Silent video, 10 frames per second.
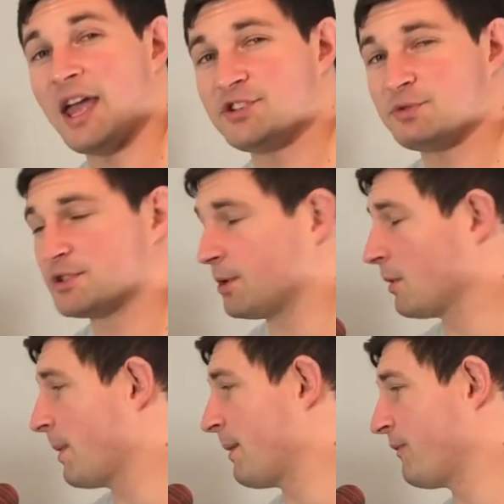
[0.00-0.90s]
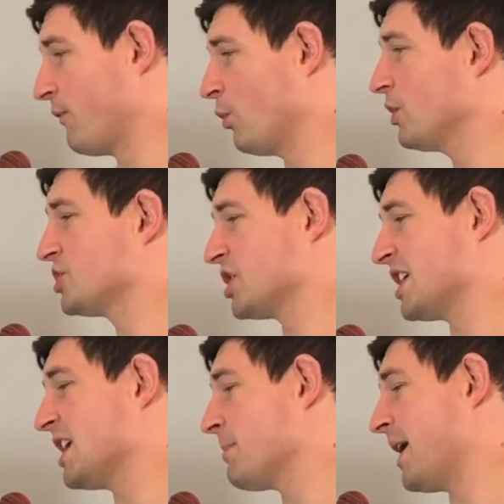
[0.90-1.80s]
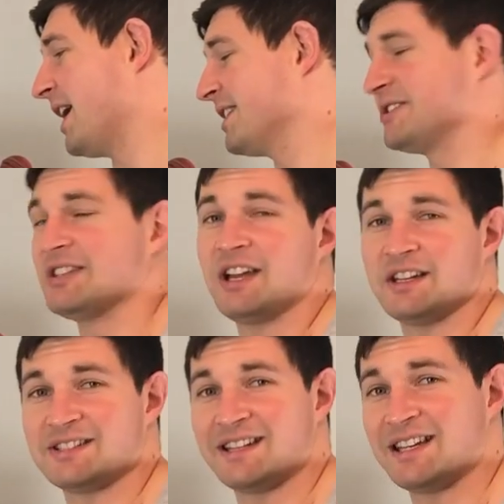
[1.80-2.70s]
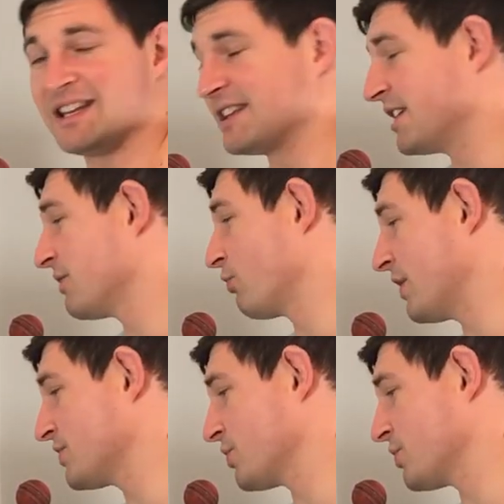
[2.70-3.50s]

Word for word: As we spoke about before, Shakib Al Hasan is leading the run